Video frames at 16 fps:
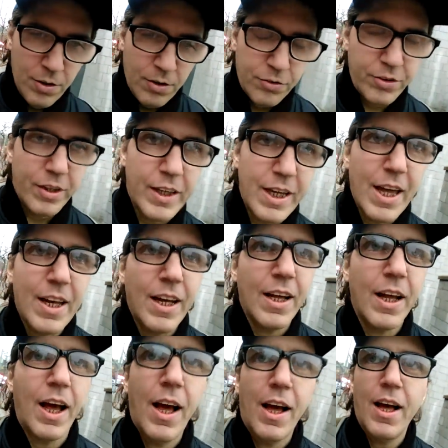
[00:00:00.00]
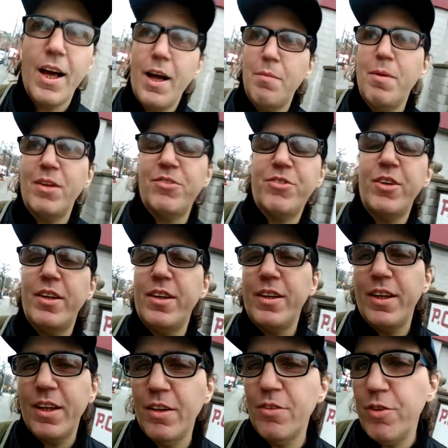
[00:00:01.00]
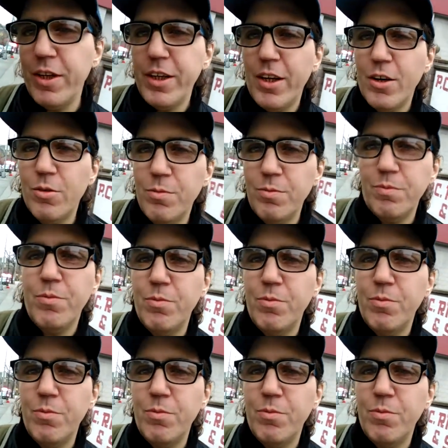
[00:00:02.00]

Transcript: So again, I, I, I mentioned in the other video,